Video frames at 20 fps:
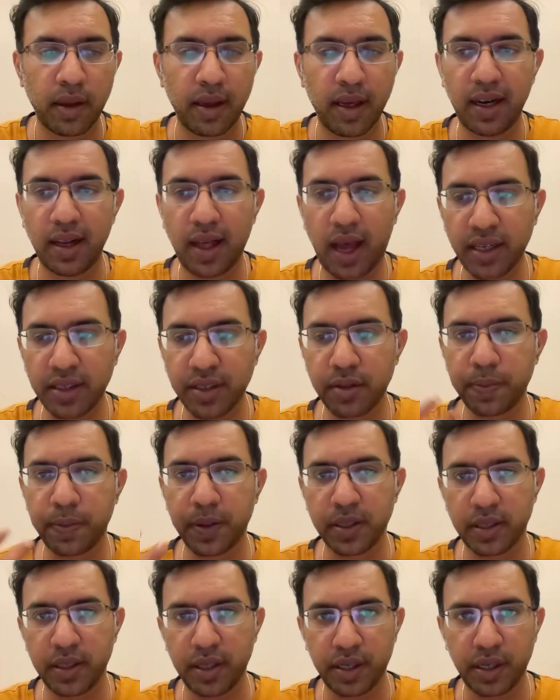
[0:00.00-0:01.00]
A larger
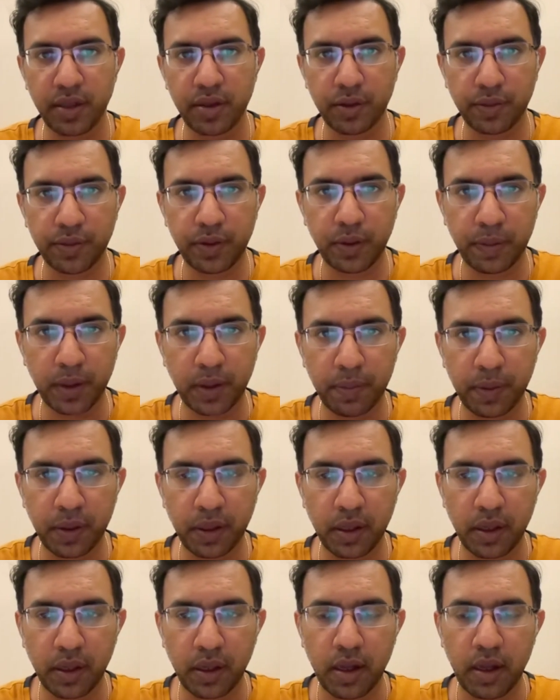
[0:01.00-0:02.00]
percentage of the
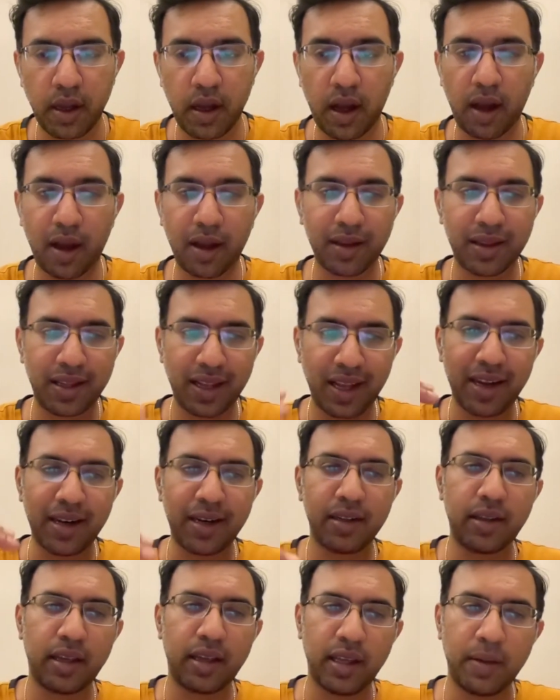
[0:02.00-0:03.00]
people are there
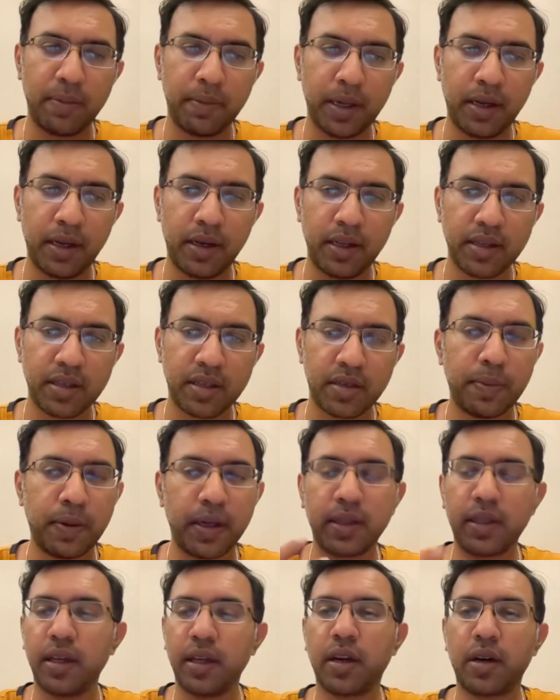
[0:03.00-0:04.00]
in the email list,
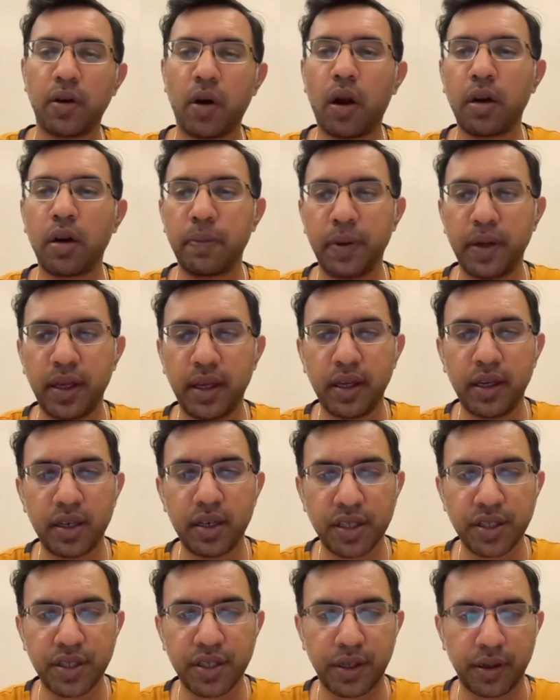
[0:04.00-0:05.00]
but they are not being
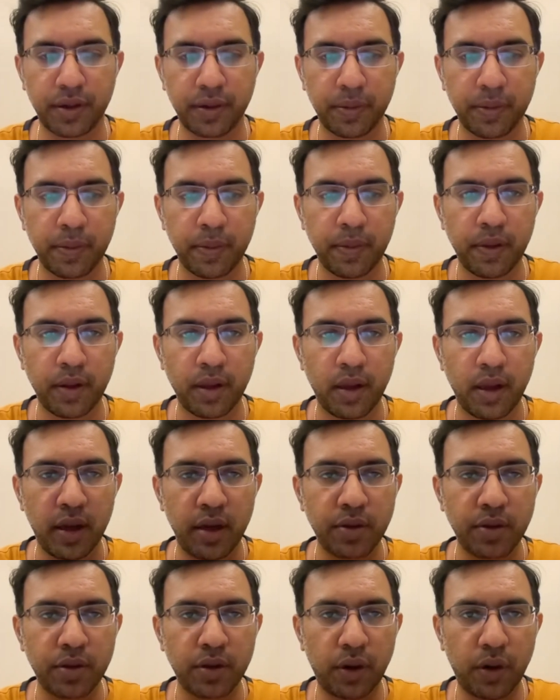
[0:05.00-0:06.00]
nurtured.
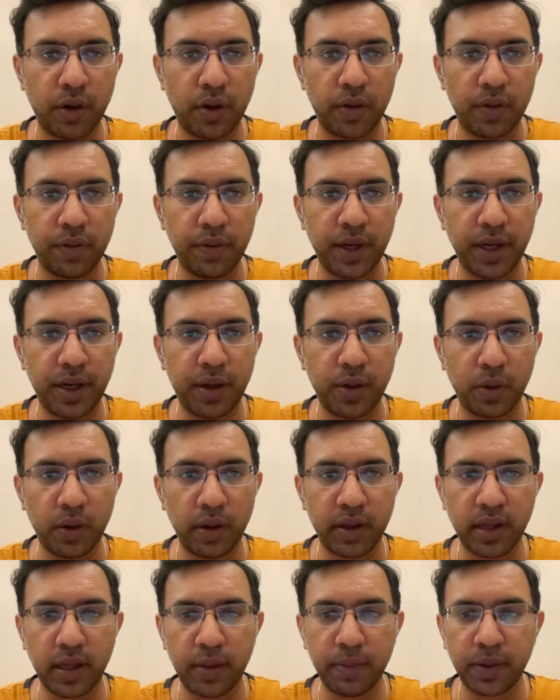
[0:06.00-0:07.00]
So we
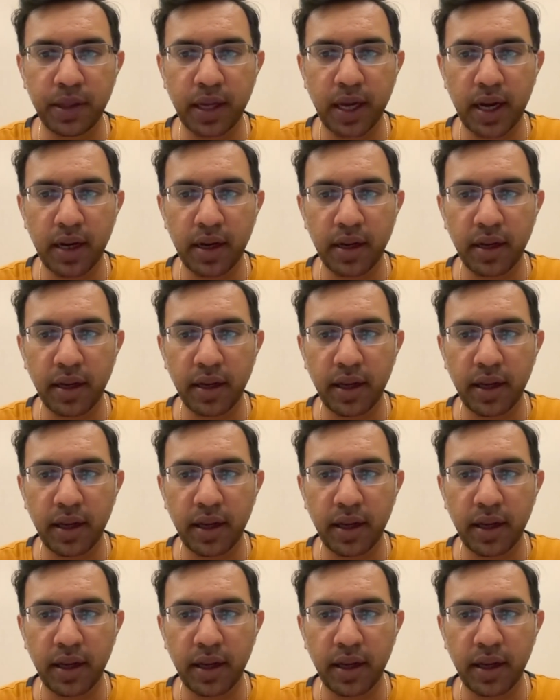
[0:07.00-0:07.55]
told them that,